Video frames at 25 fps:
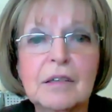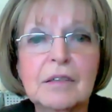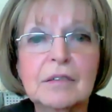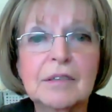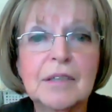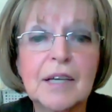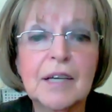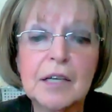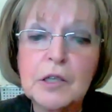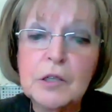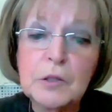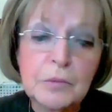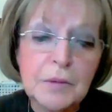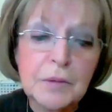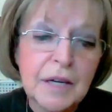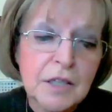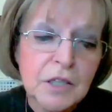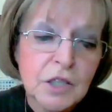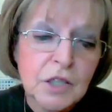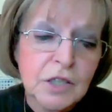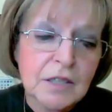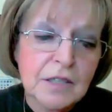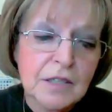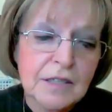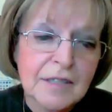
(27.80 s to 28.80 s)

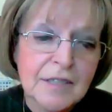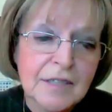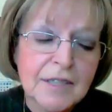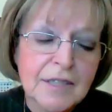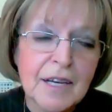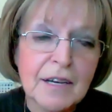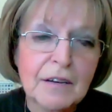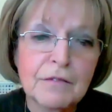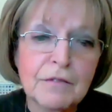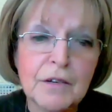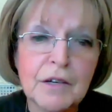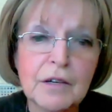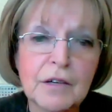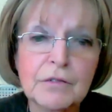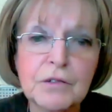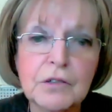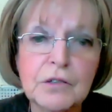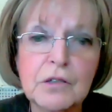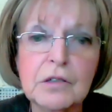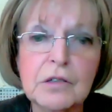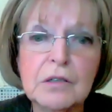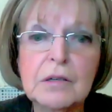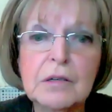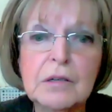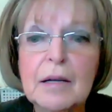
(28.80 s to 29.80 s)
declarations have
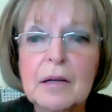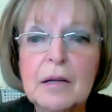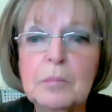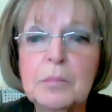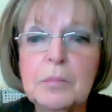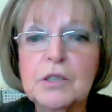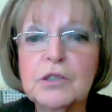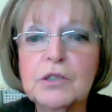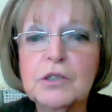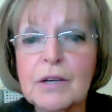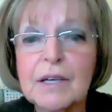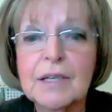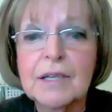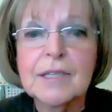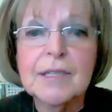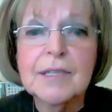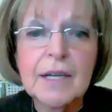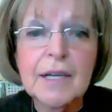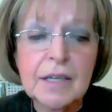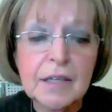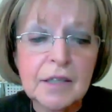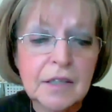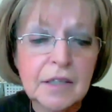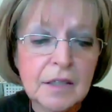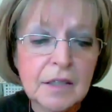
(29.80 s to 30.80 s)
ever been
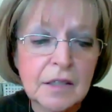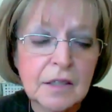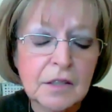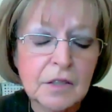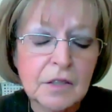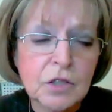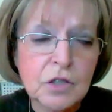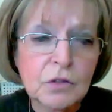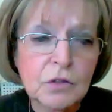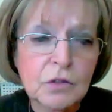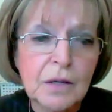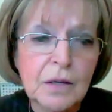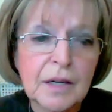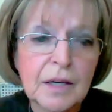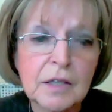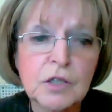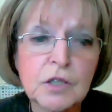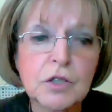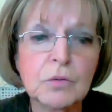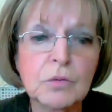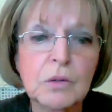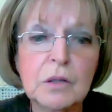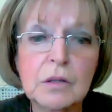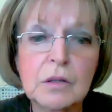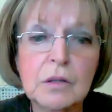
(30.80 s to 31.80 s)
translated into
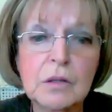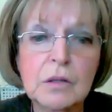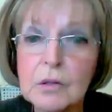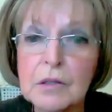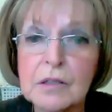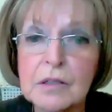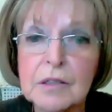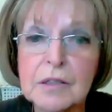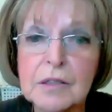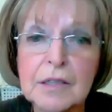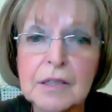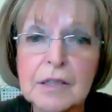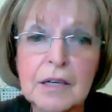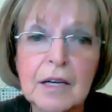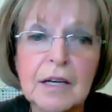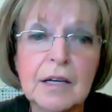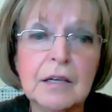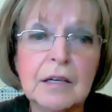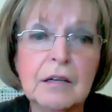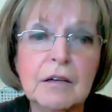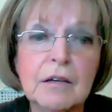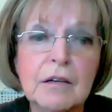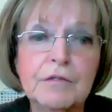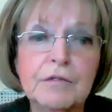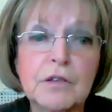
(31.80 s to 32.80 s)
actual law in
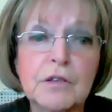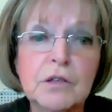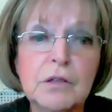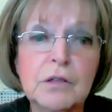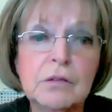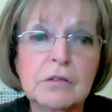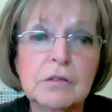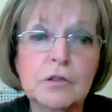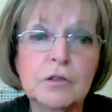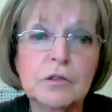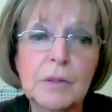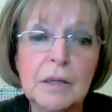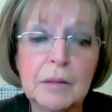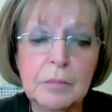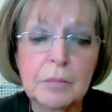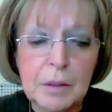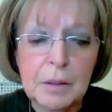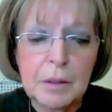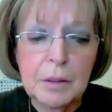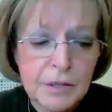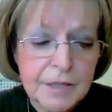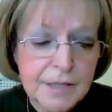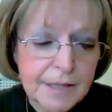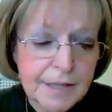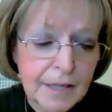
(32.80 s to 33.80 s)
any of the UN
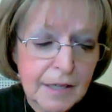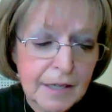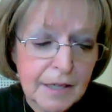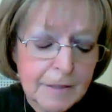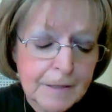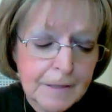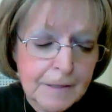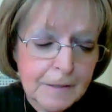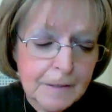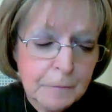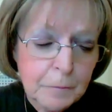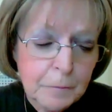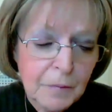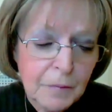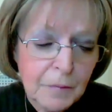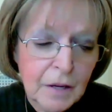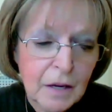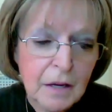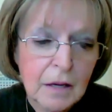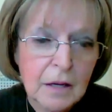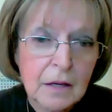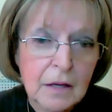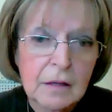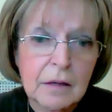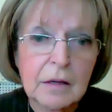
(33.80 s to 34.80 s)
member states
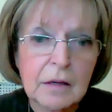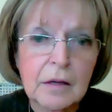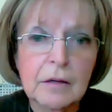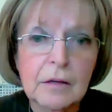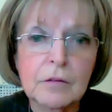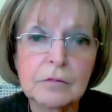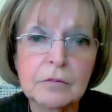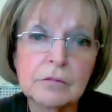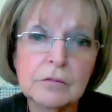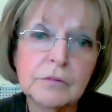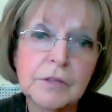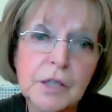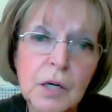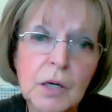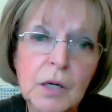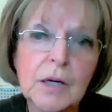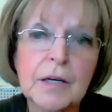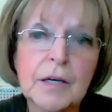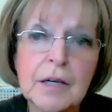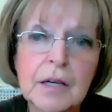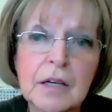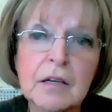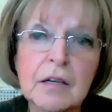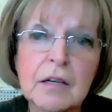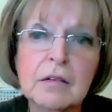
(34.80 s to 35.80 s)
uh,
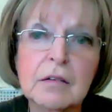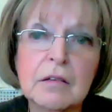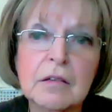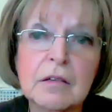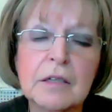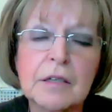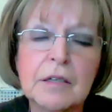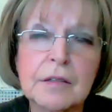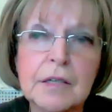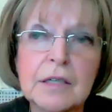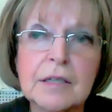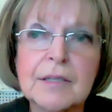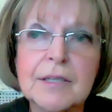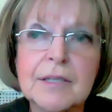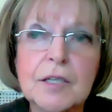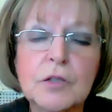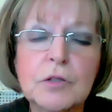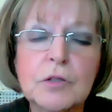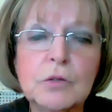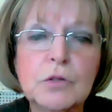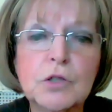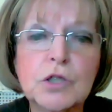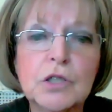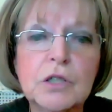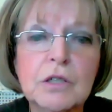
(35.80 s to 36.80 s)
regarding uh, the
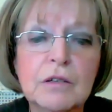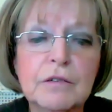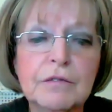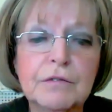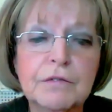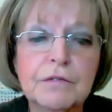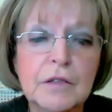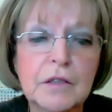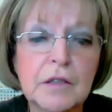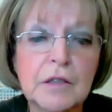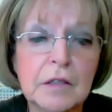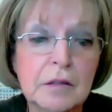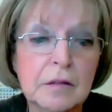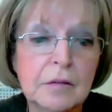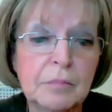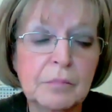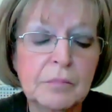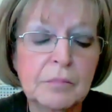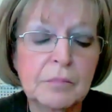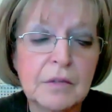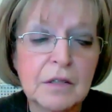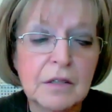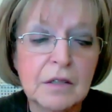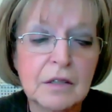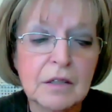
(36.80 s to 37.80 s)
institution of
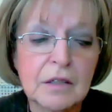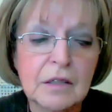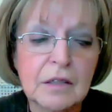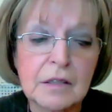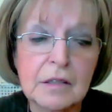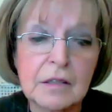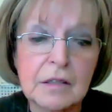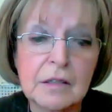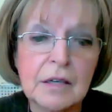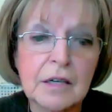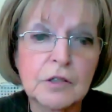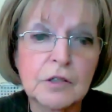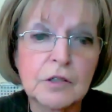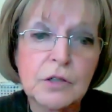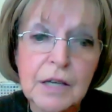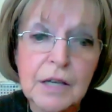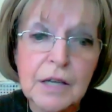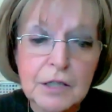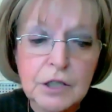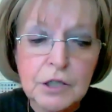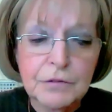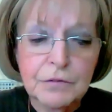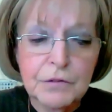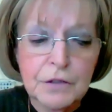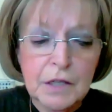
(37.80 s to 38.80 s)
um, uh,
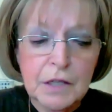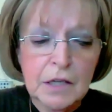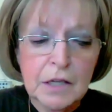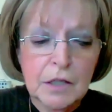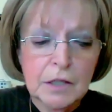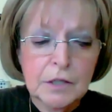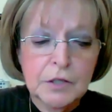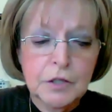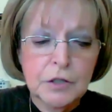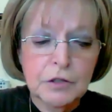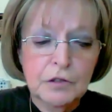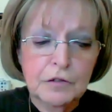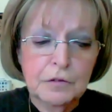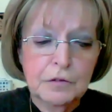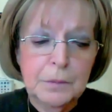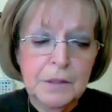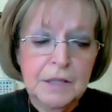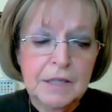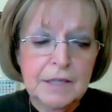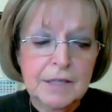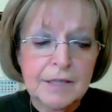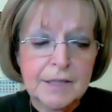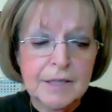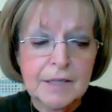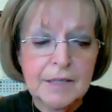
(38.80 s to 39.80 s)
education for the culture of
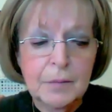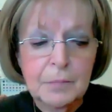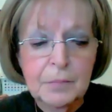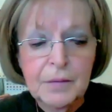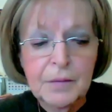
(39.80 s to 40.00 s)
peace.